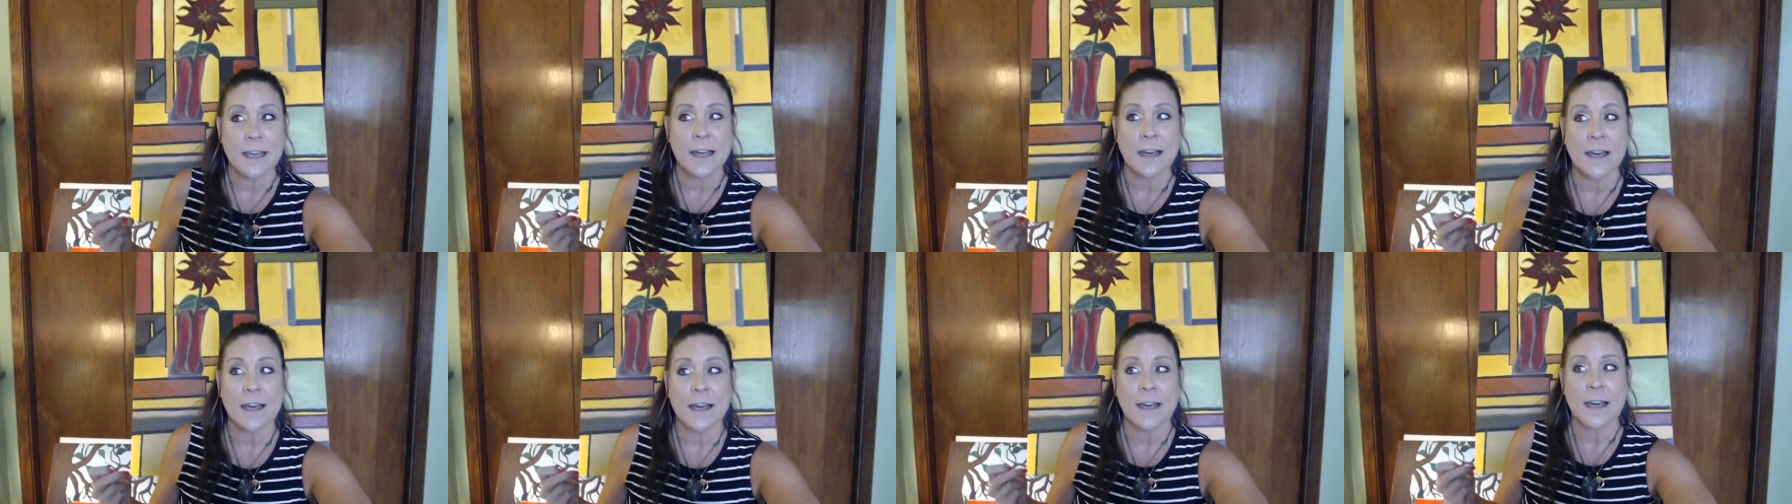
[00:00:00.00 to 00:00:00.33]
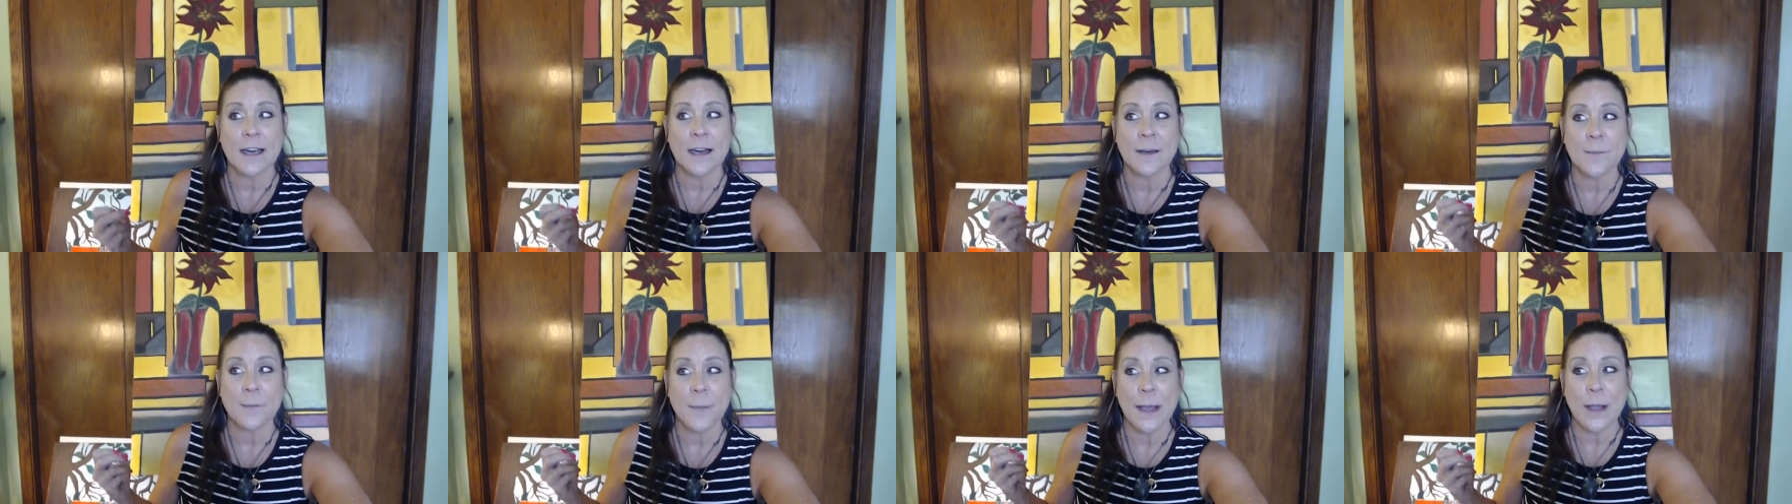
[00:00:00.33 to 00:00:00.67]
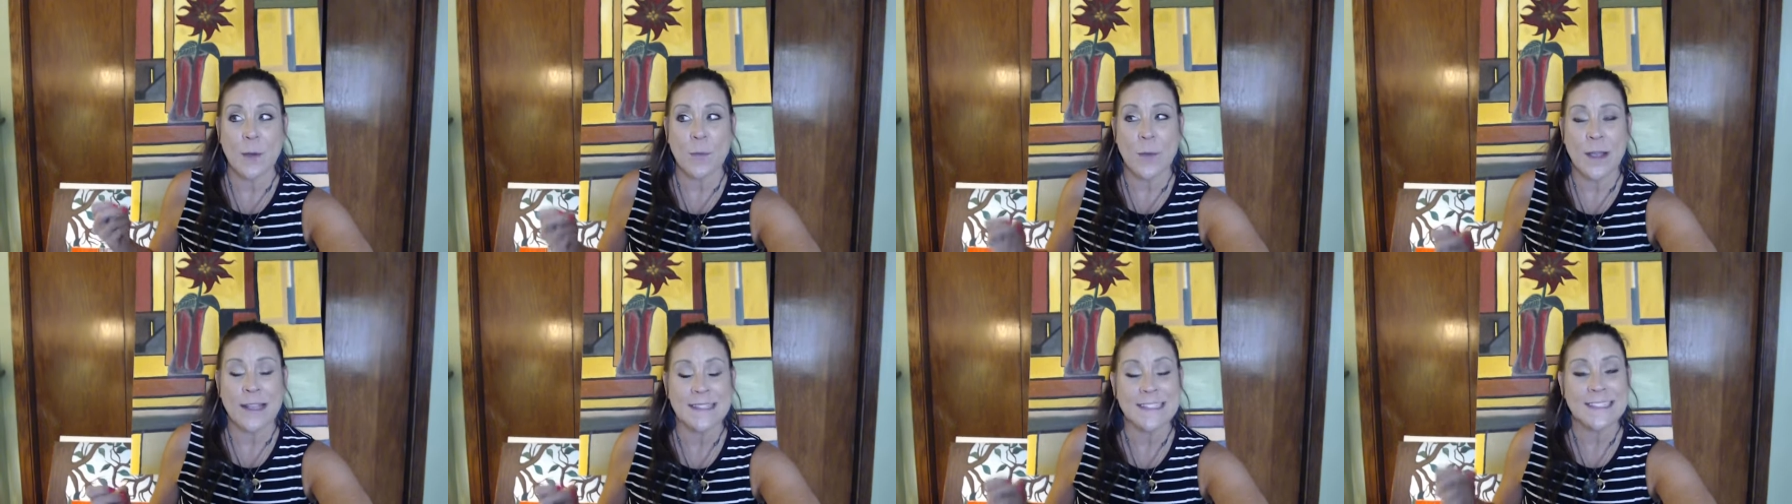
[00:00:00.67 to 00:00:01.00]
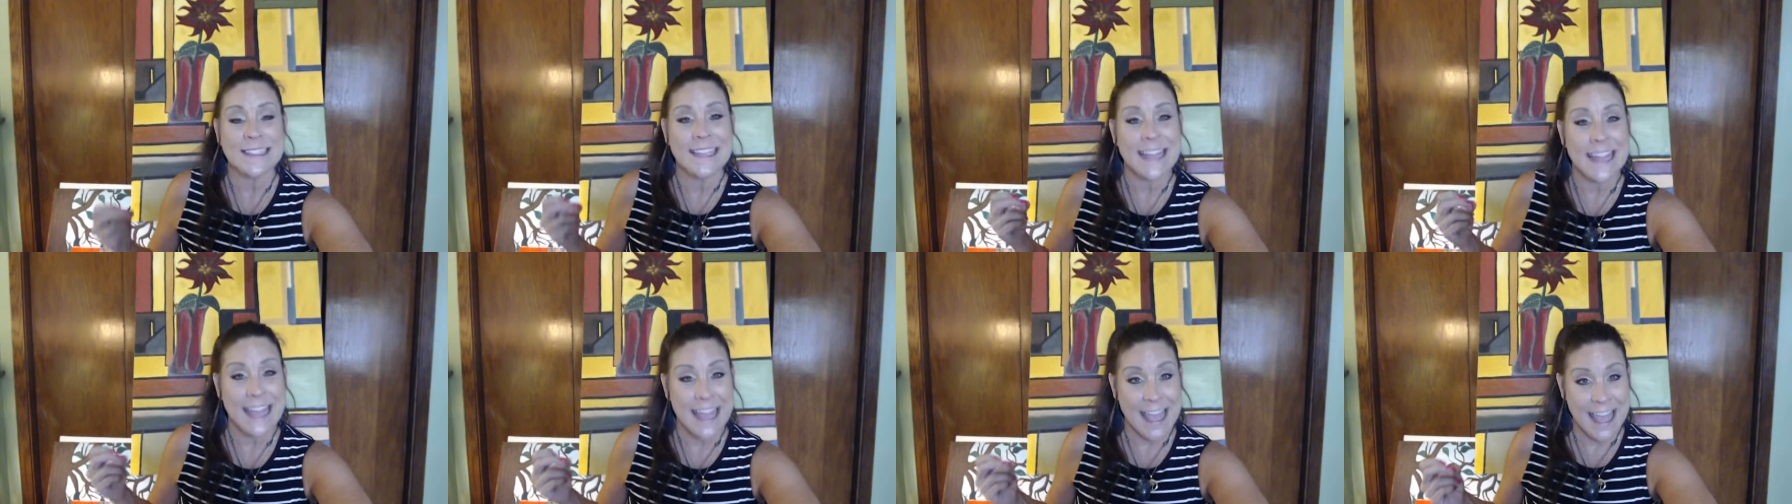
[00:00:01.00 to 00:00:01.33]
uh, my
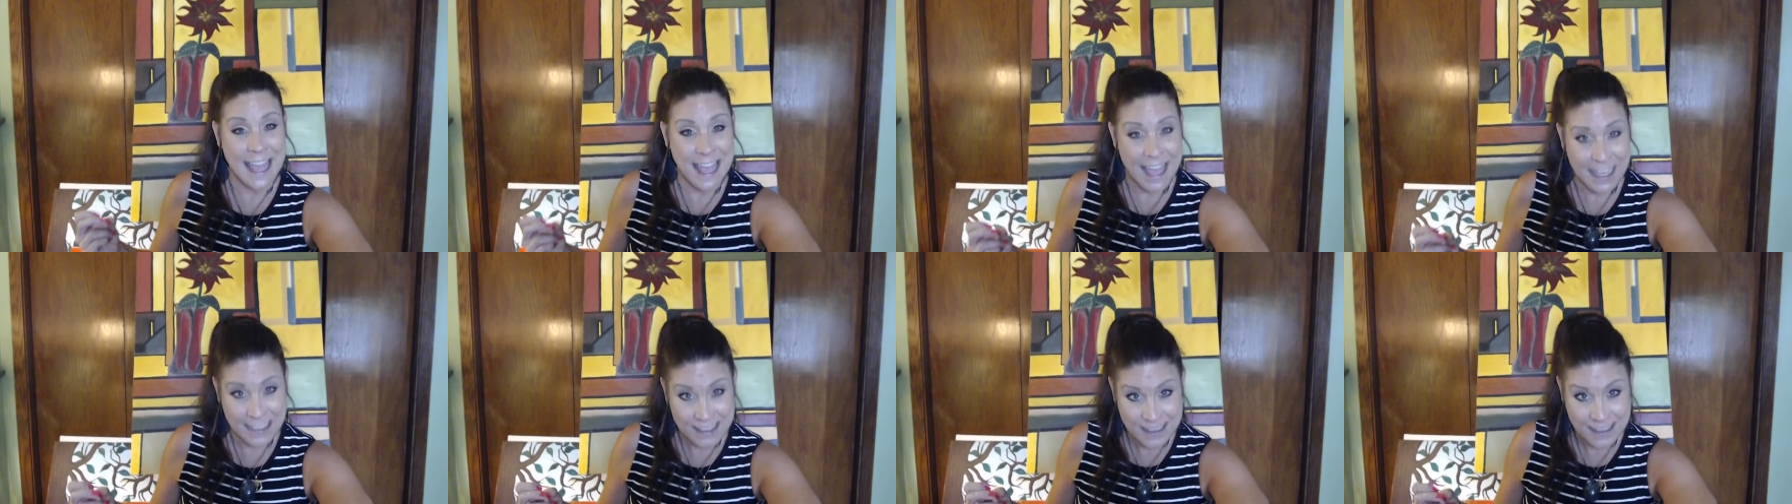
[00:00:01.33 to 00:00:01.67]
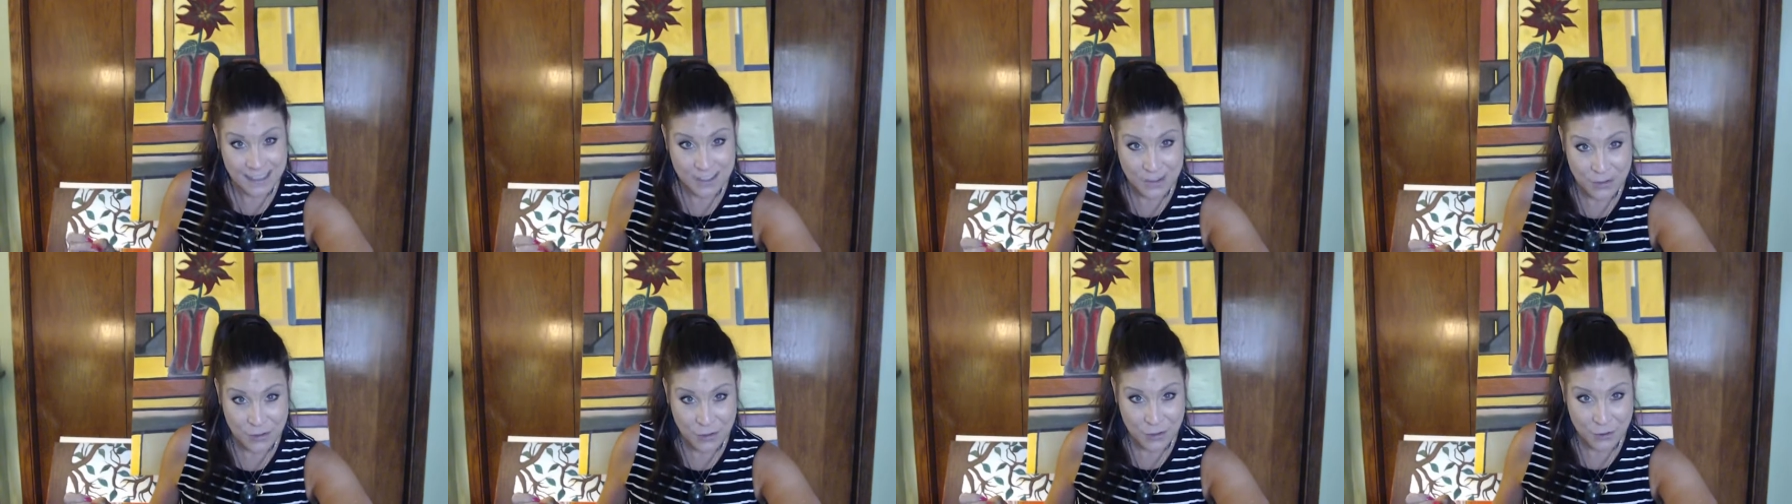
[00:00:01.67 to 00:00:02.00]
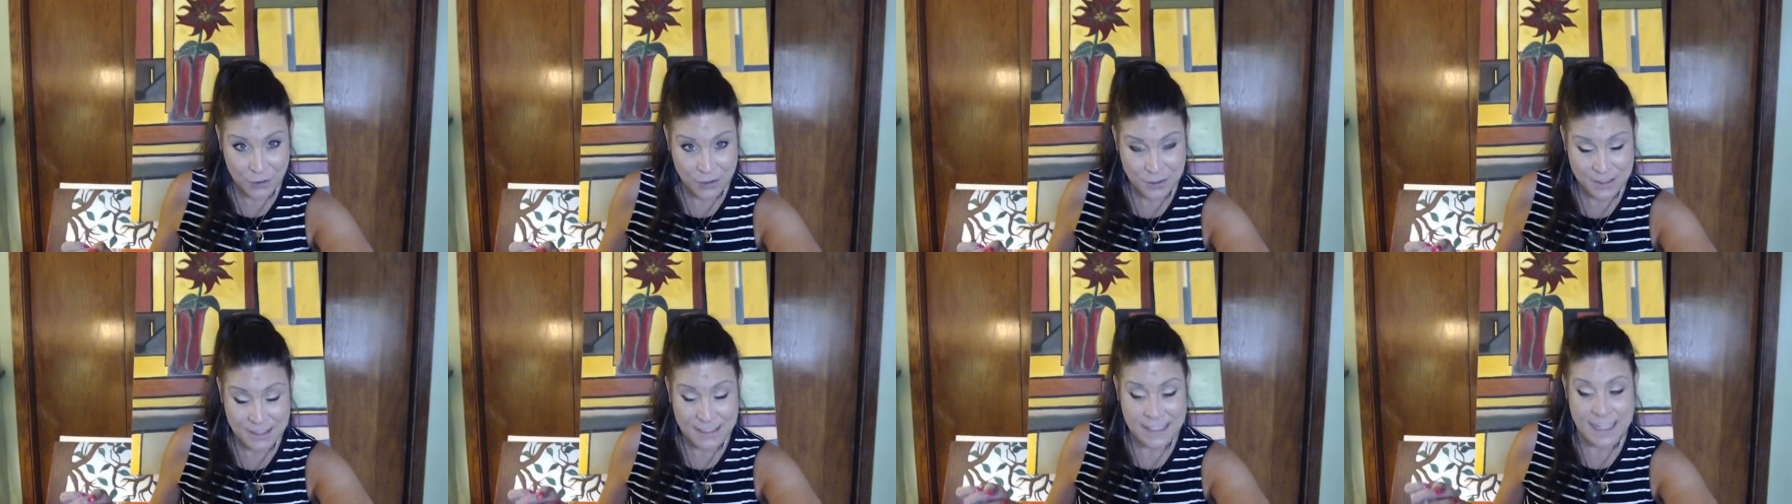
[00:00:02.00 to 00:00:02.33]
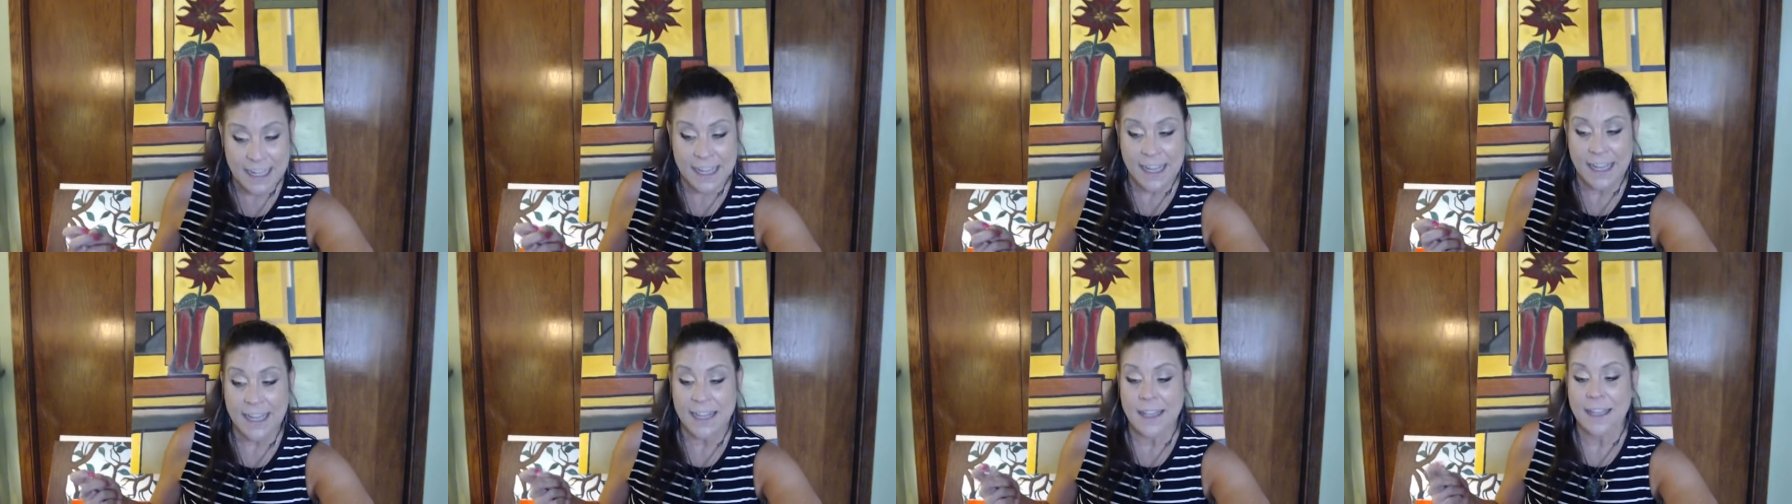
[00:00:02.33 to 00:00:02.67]
Wednesday and
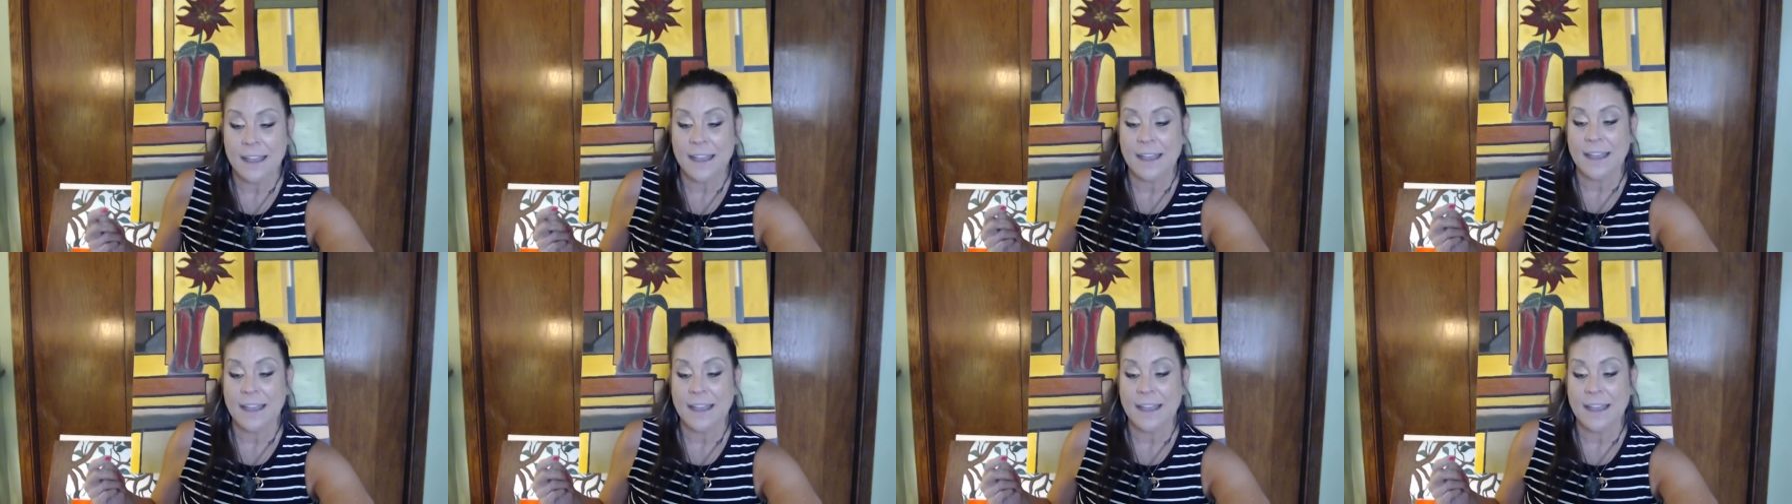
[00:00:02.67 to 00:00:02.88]
Thursday